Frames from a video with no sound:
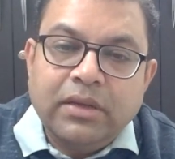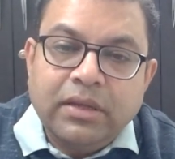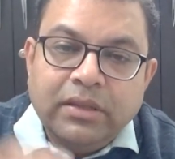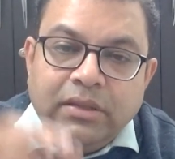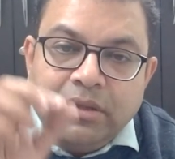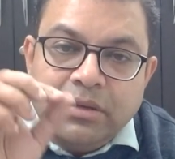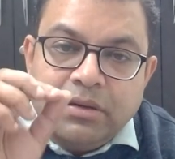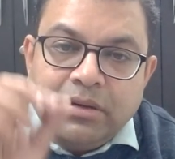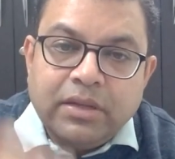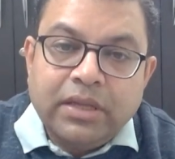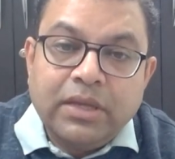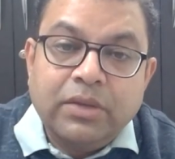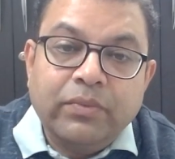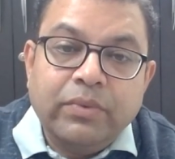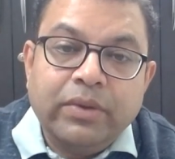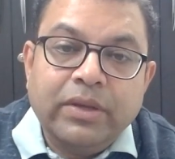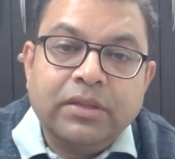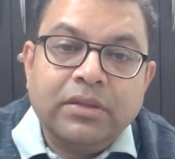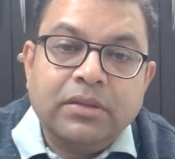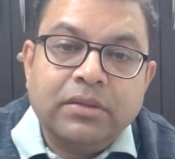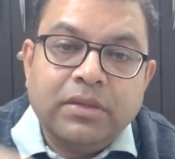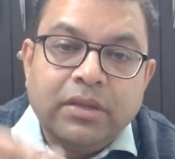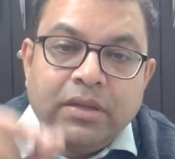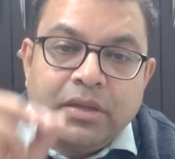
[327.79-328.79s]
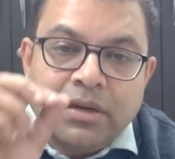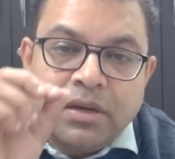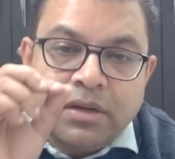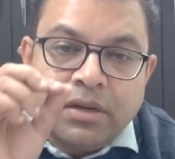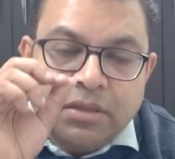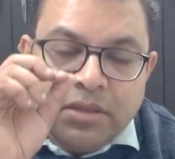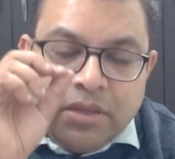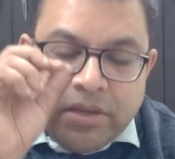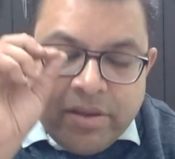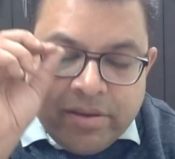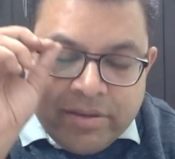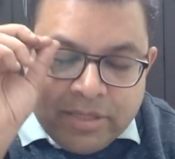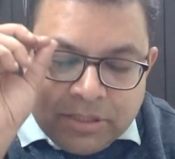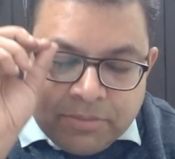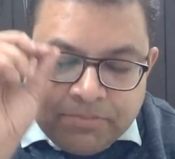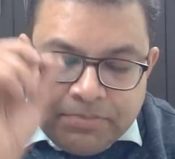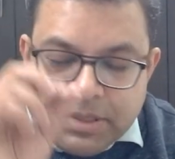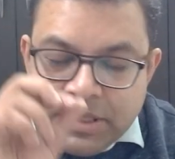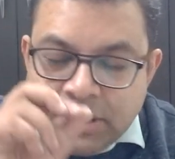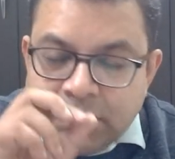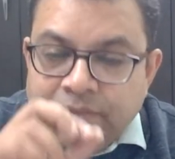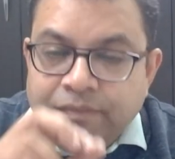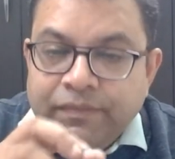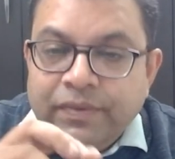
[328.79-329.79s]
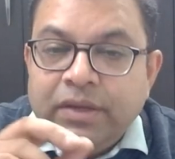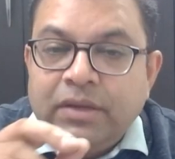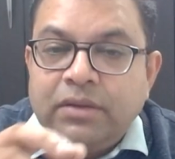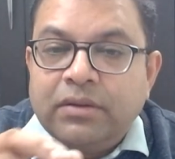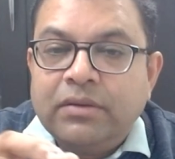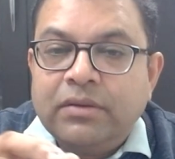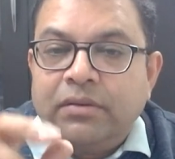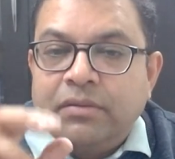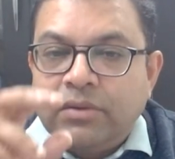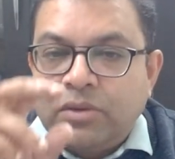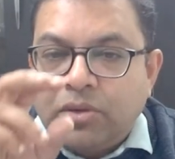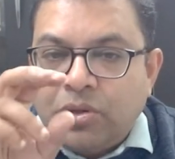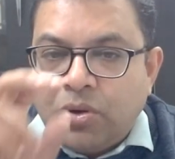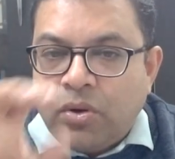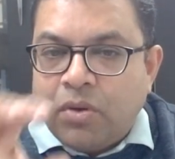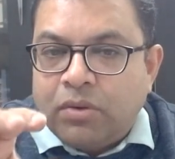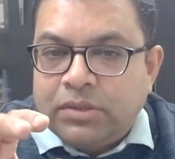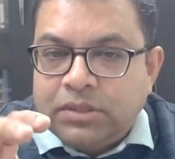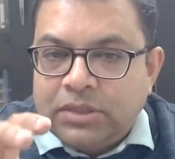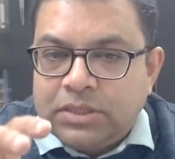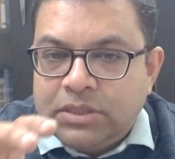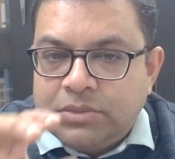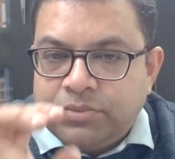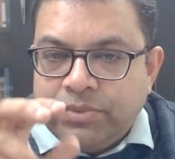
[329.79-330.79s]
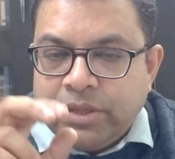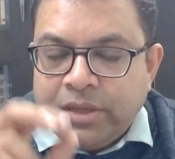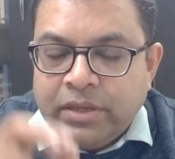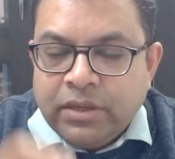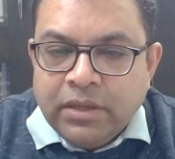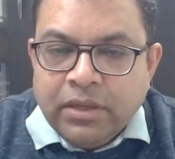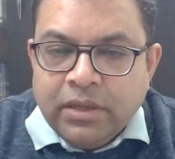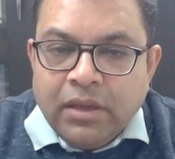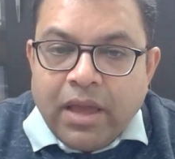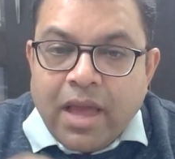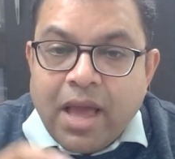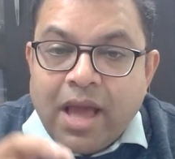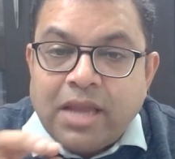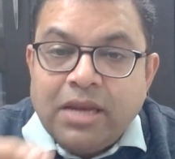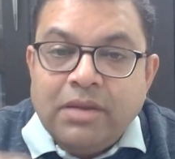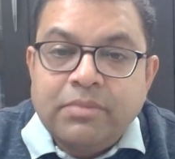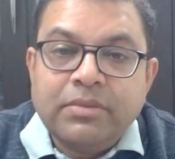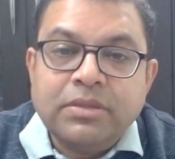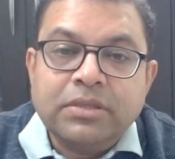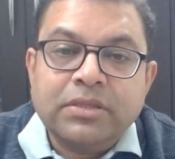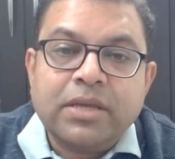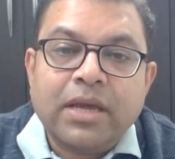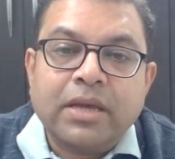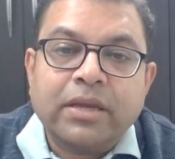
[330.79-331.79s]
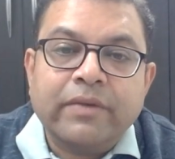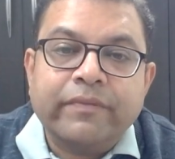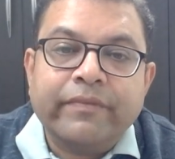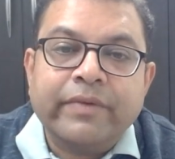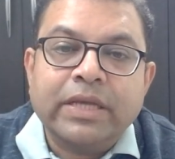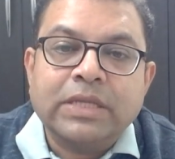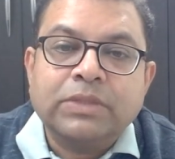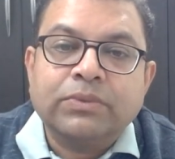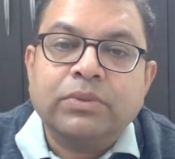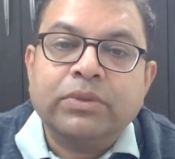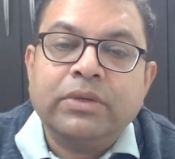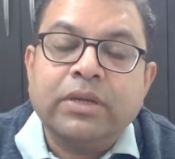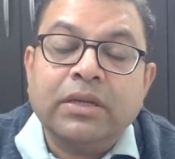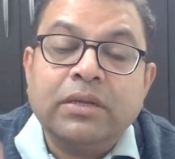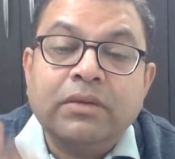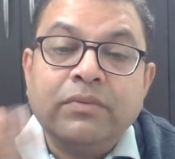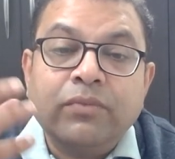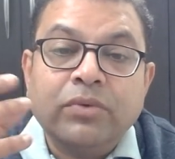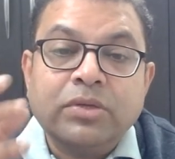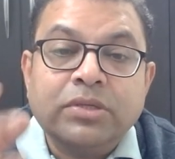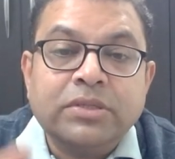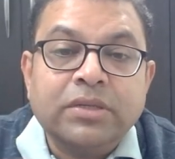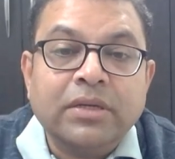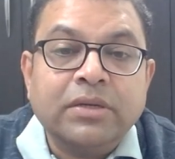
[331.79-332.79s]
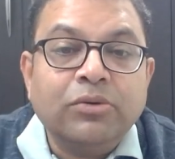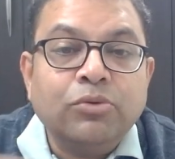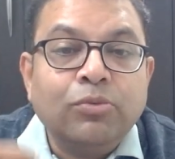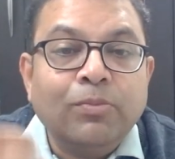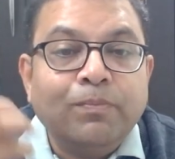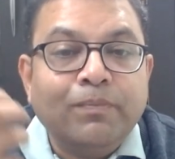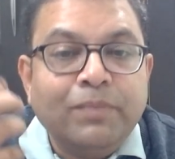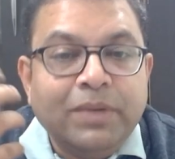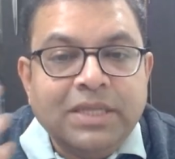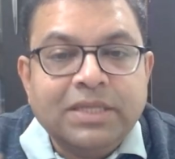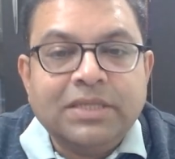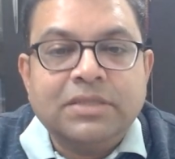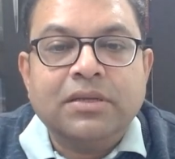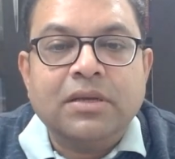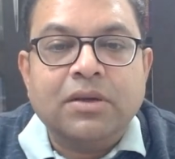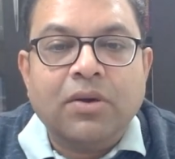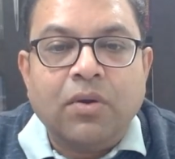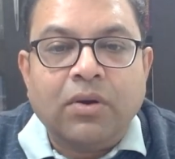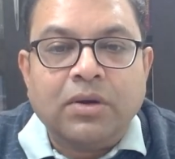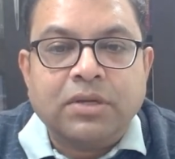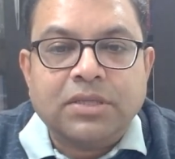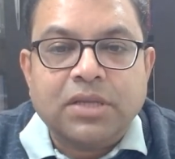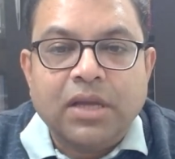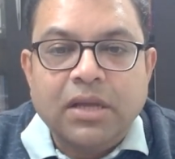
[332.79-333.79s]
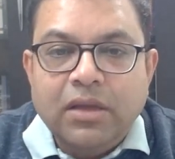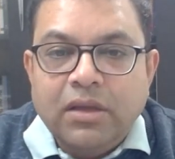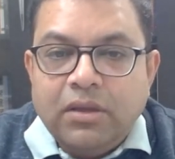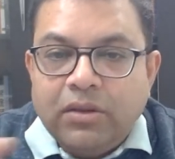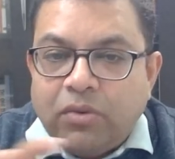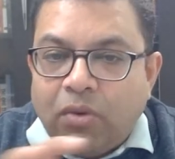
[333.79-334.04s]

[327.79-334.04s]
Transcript: In the Rig Veda there are specific clauses where animal sacrifice were done was done to please the gods.